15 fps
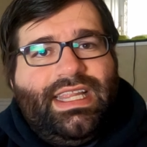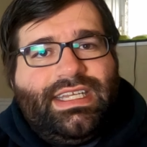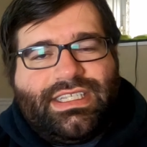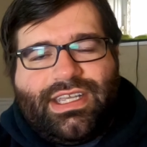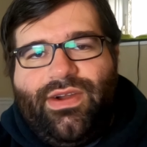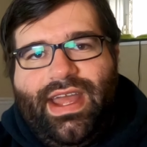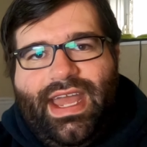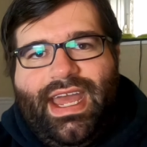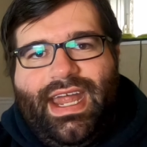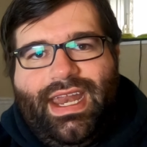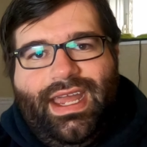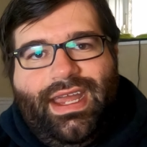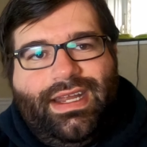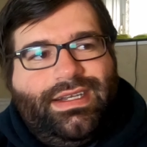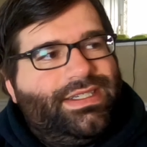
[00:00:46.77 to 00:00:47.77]
let's go ahead
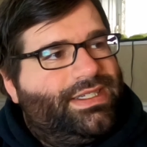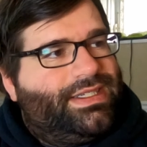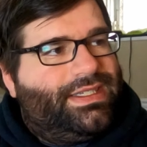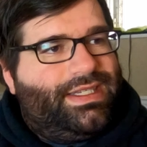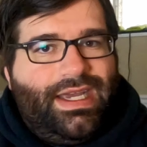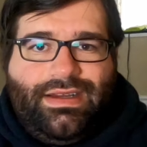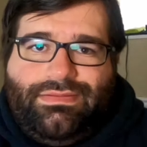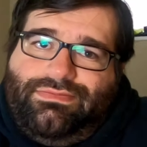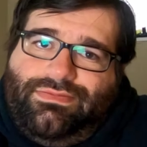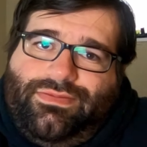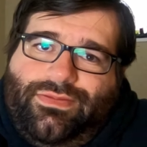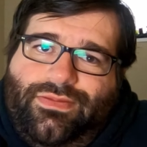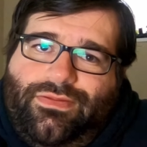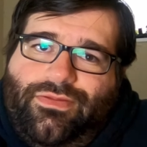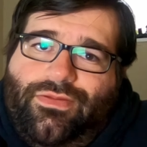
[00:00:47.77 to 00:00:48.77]
and just
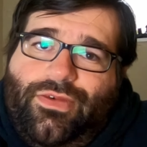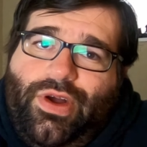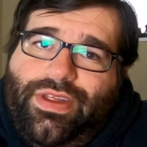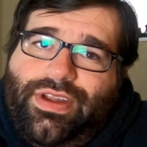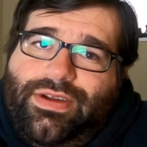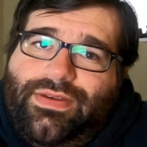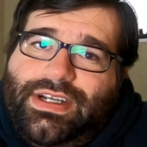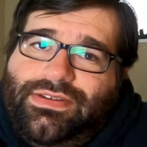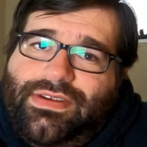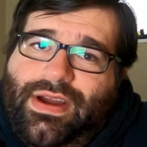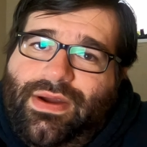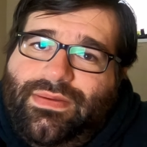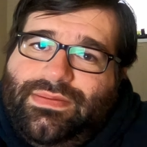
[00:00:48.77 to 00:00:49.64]
roll the new intro.